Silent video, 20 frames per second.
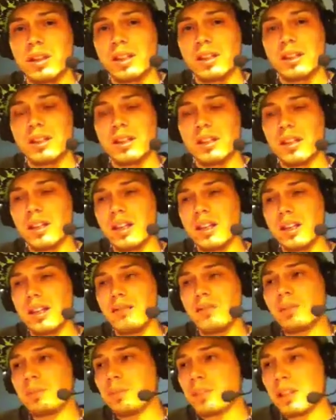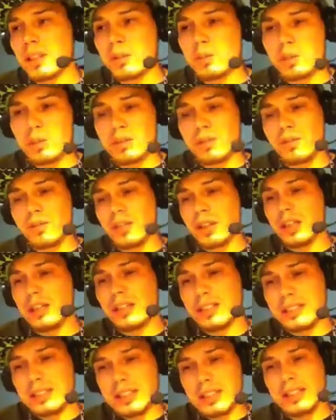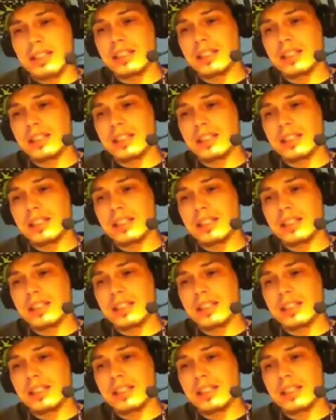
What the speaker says: and everybody was afraid of this